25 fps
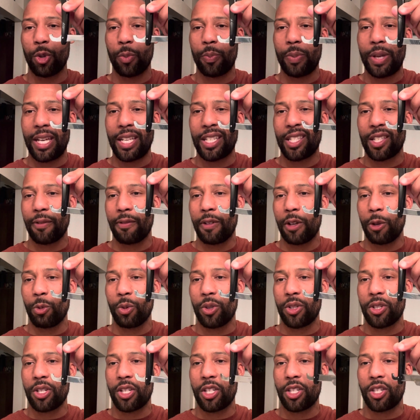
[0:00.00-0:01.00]
piece of it
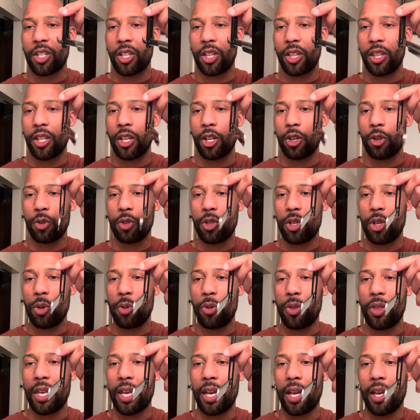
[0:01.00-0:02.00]
was just a little too
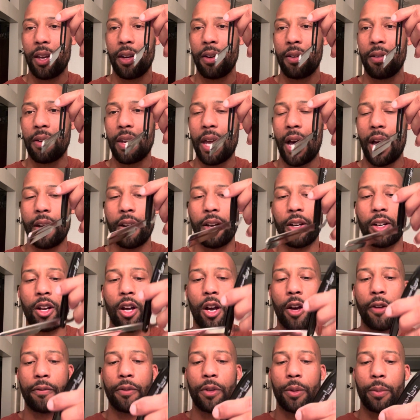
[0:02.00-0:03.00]
thin, not
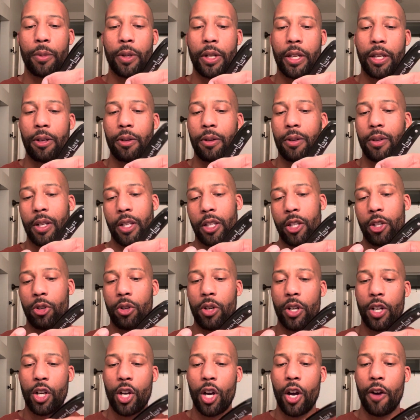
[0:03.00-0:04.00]
uncomfortable, and a
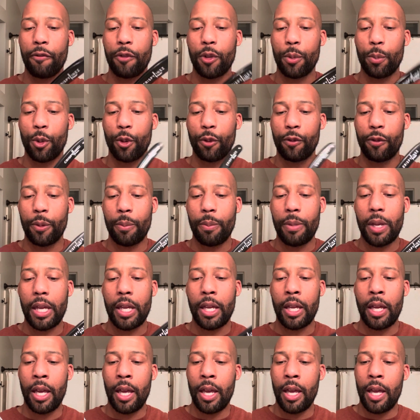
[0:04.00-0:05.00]
little uncomfortable for
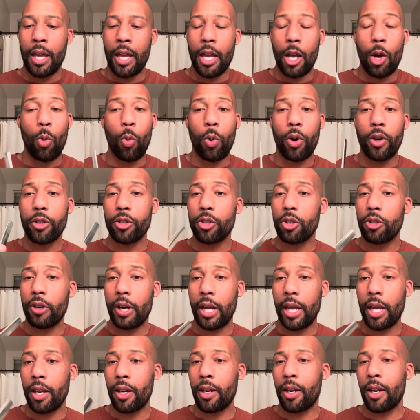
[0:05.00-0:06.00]
me. Works
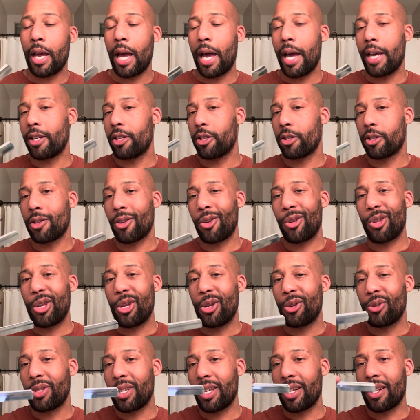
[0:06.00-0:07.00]
great. I just don't
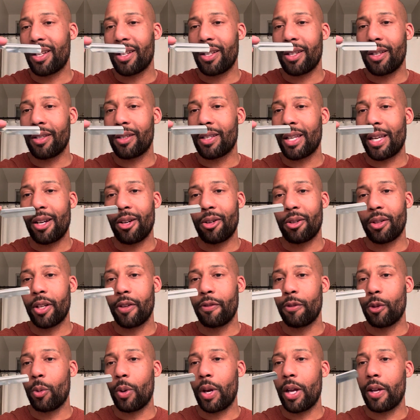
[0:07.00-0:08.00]
use it because I don't love
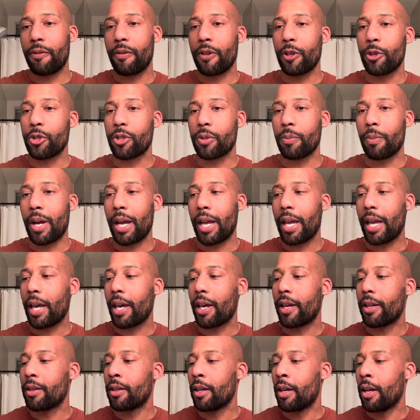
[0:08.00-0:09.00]
the way it feels in my
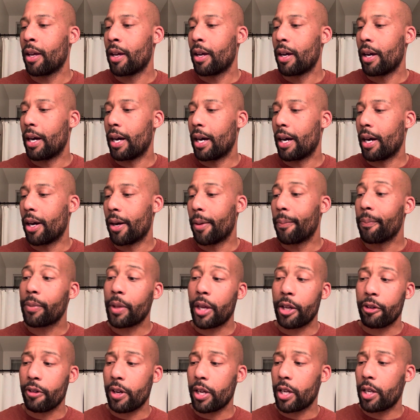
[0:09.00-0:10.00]
hand.
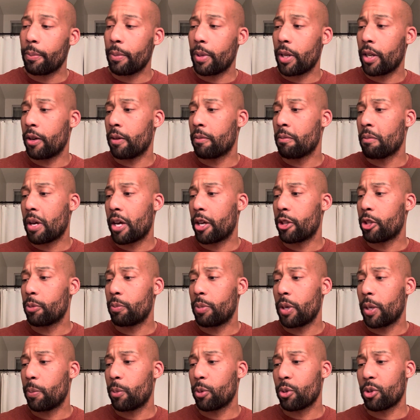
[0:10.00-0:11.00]
I'd recommend other
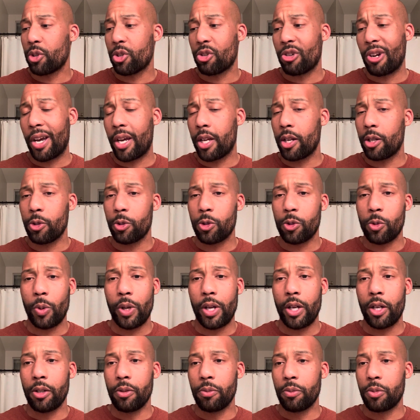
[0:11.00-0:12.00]
people to try it as
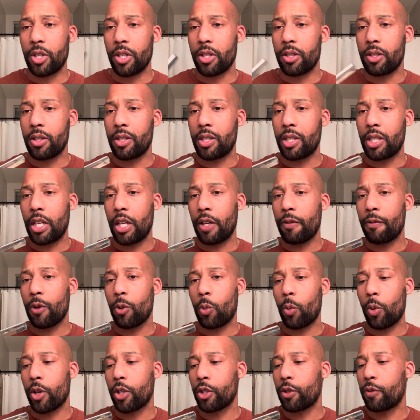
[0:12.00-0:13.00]
well, just to see if it
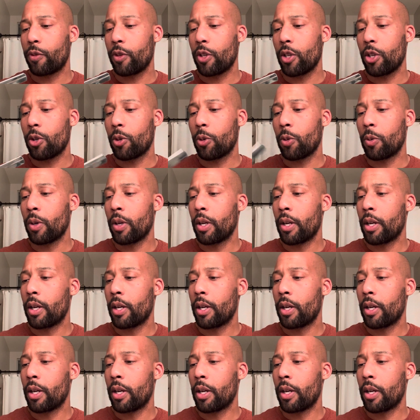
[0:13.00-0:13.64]
works for you.